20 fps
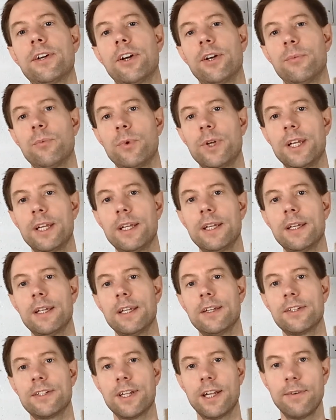time we,
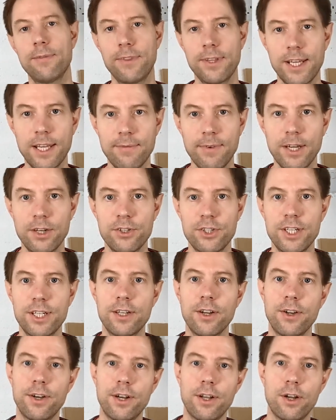instead of the GivEnergy
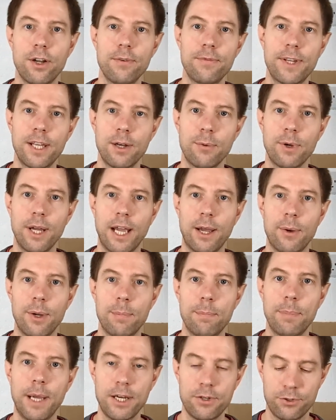9.5 kilowatt
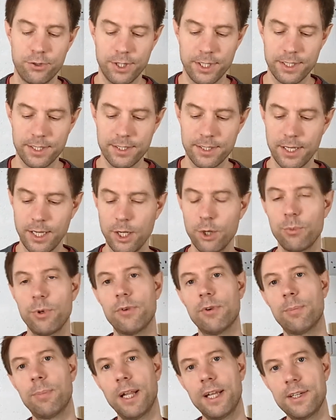hour batteries, we
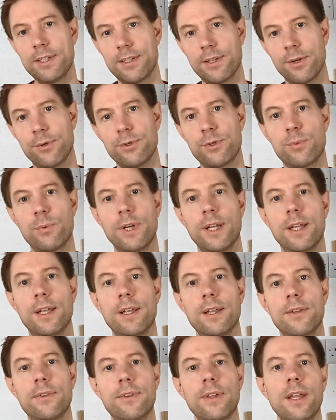replace those
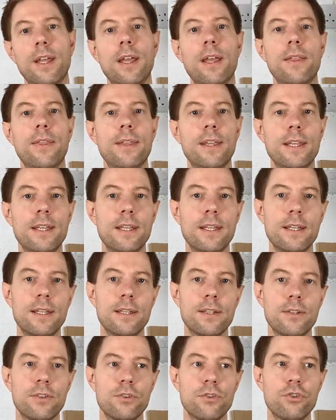with
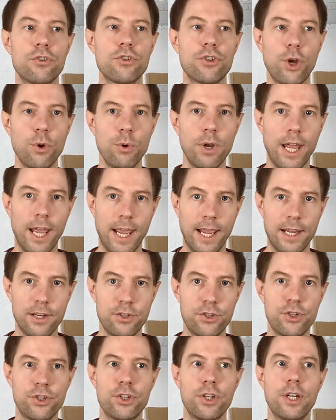the
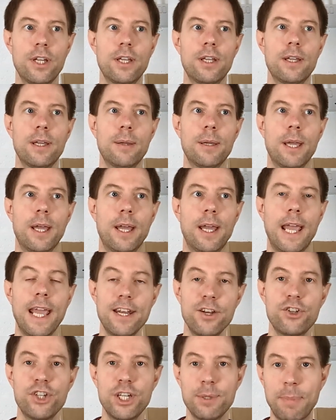SolarEdge
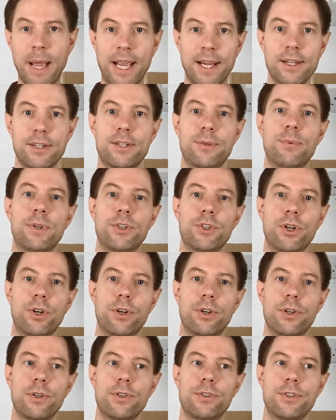energy banks, which
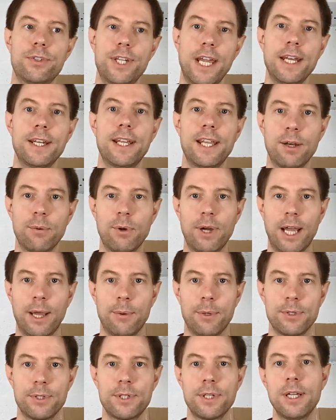are 10 kilowatt
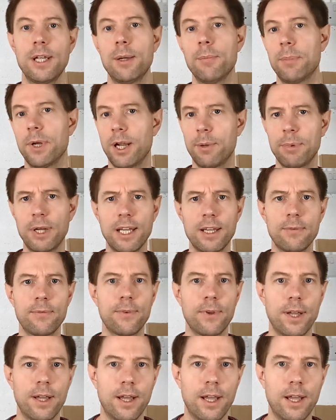hours, but I believe